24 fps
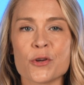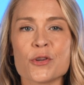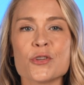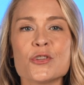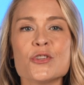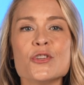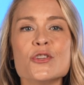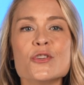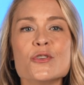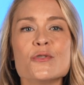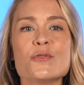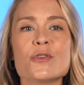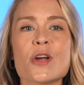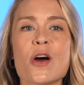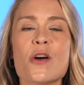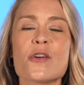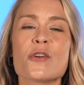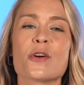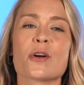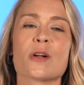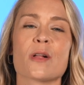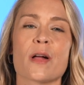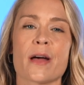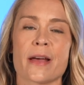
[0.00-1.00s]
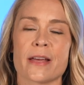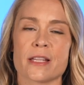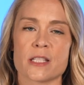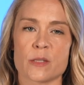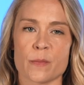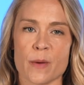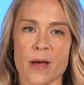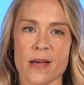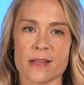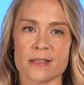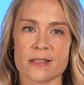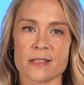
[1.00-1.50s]
You know your clients
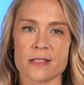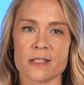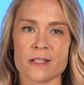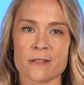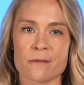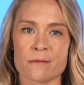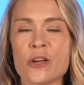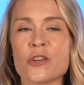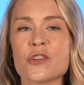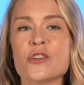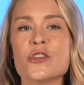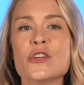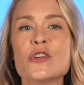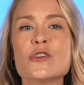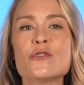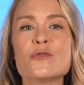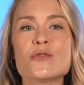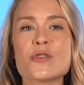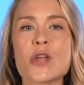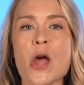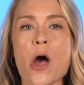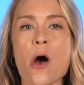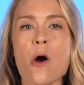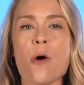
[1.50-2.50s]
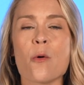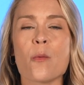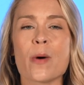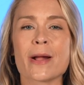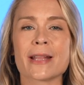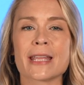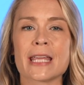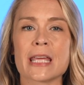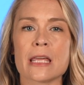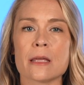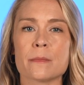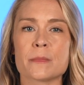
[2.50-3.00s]
best. You know
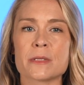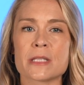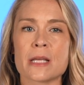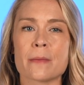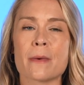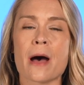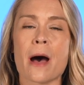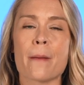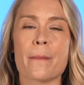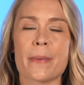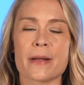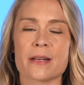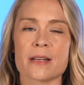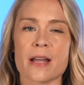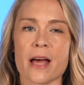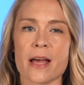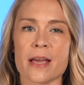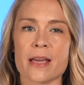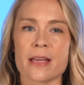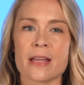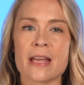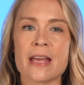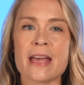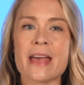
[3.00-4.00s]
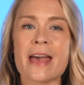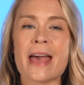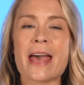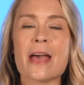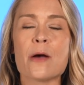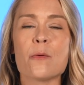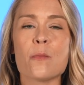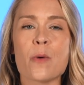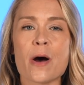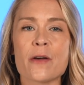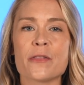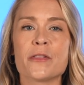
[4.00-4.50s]
what keeps them up at night
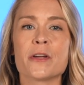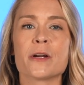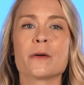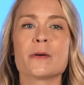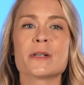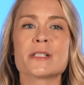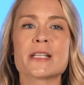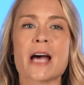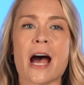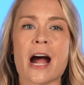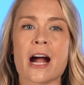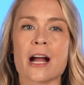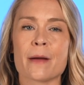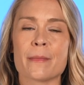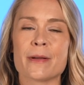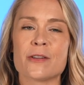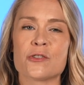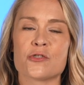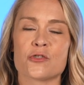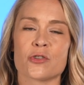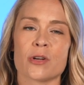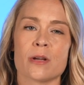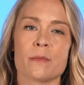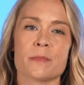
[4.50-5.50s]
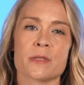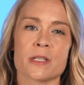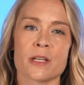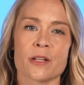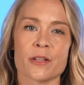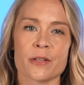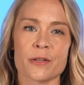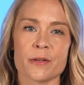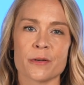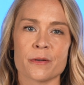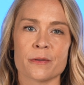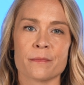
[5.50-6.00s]
and what their retirement dreams
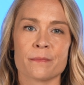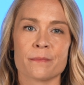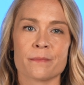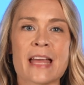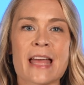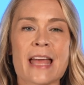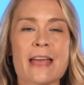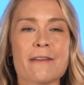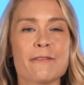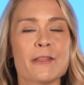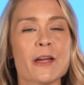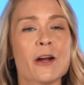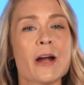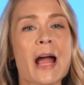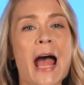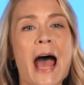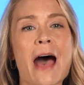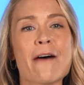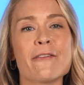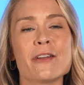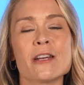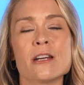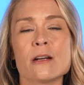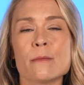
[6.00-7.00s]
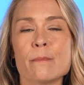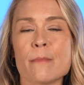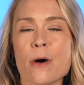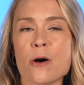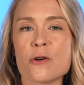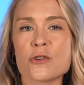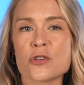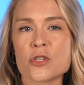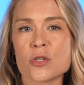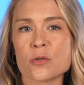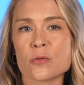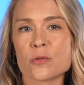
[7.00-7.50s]
include. If they're having an
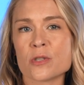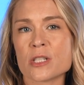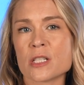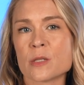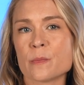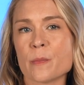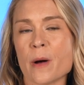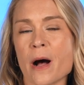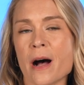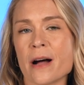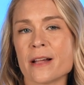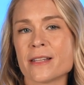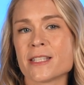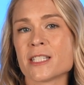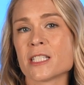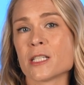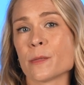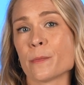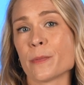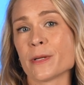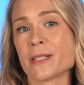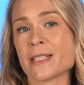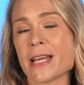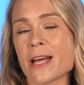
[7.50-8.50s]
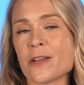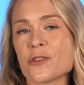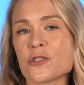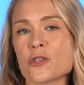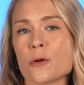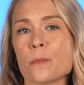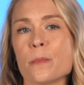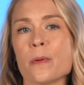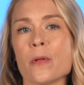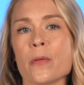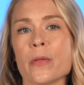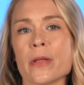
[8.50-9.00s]
emotional response to
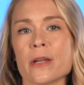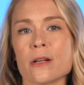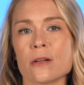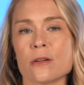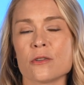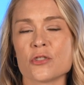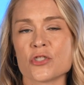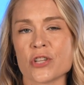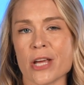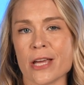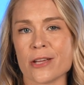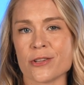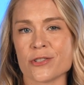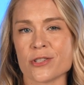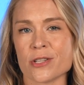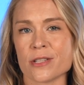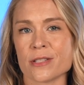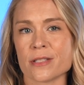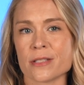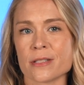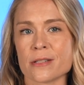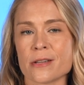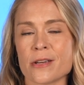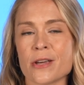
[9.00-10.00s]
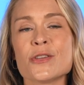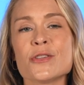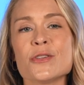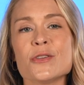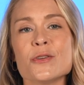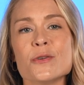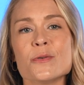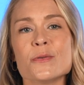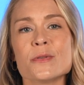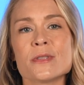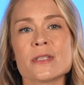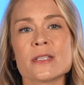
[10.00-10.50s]
potential political changes,
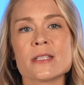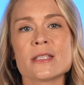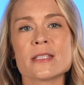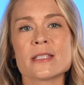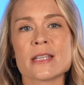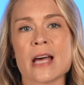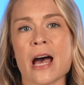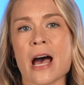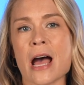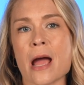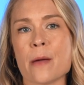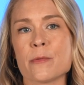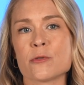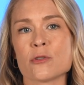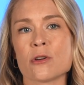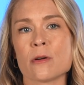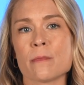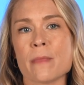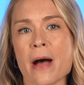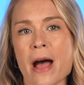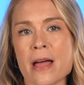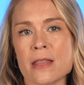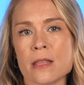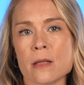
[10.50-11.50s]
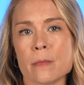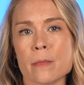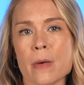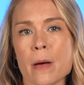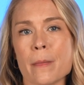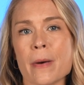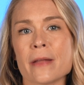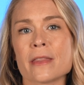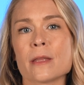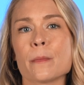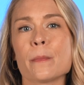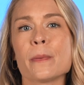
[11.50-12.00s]
use this time to remind them
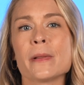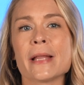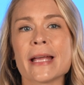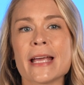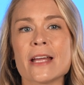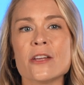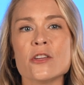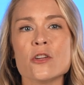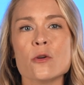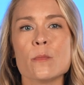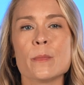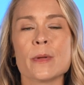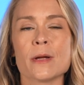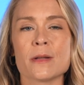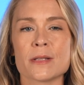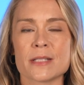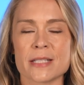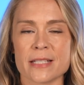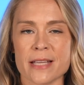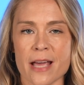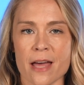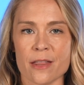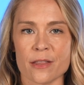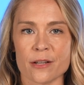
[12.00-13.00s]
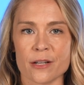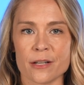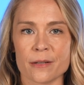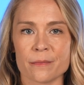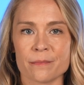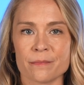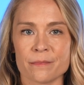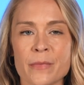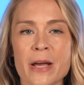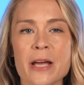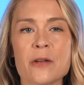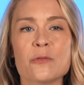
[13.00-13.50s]
about the plan you built together
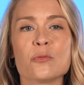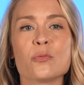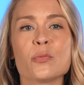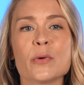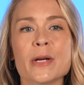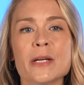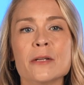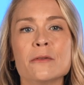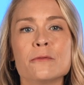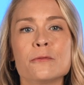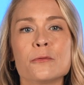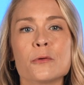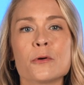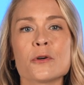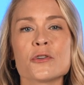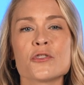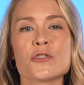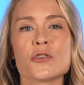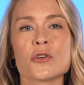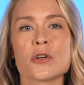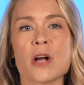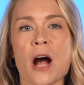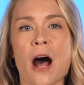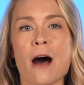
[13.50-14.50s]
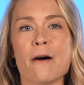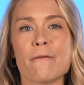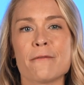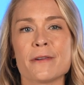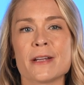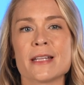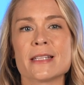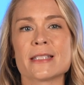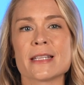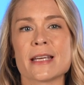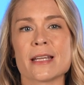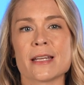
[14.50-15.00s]
and reinforce your
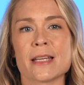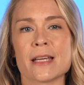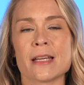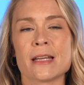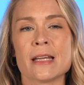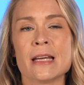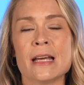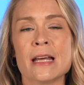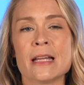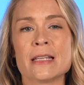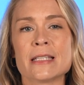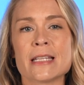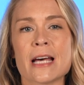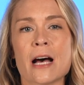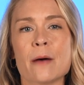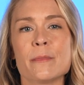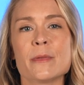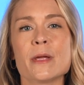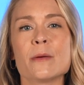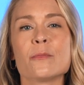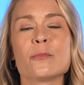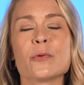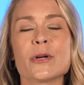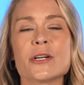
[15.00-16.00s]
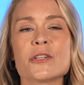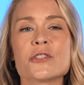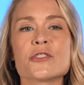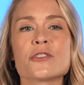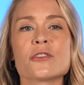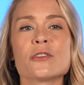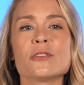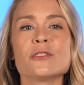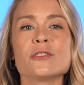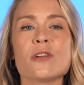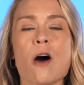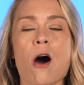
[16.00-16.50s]
confidence in it to help them reach
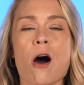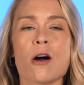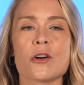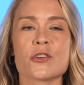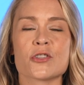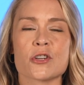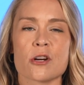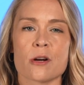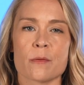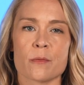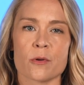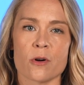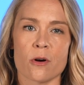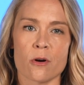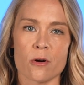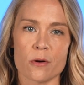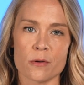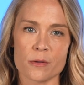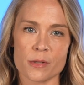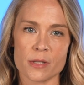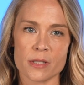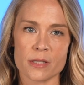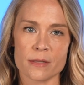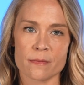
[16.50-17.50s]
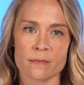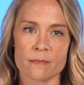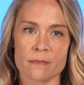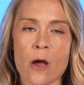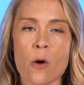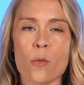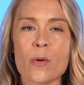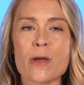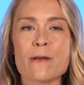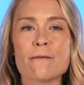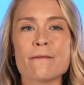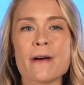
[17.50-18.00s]
their long-term goals.
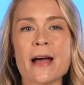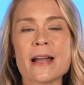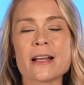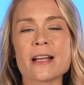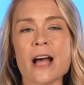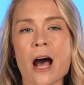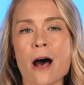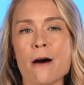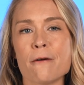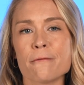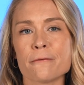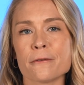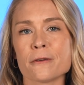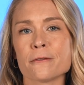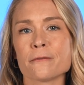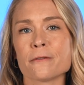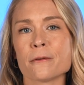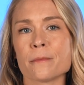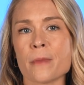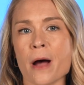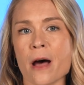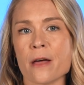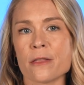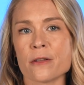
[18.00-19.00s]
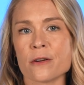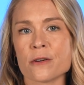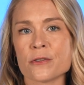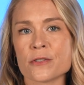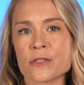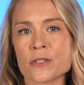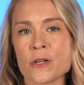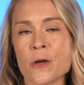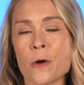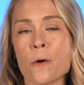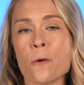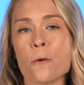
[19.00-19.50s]
We find comfort from
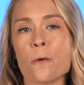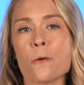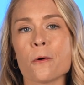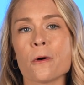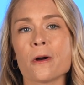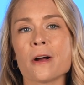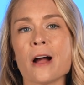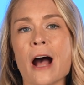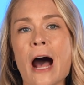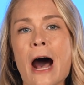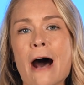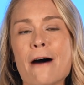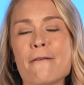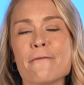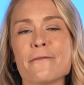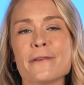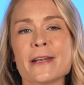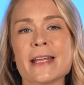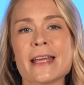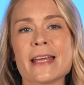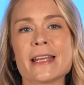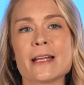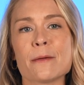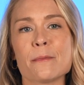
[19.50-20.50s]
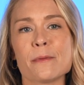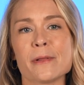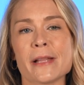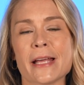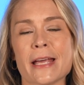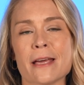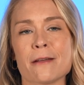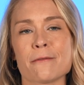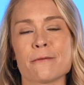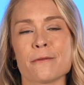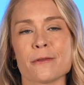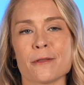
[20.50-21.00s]
others who are confident in a
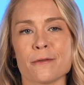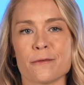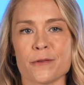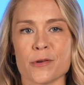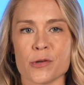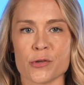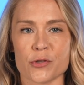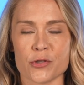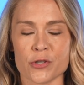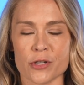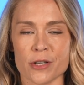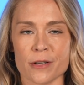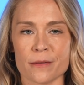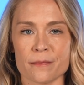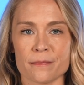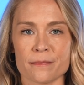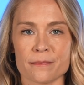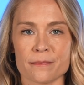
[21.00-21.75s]
plan for the future.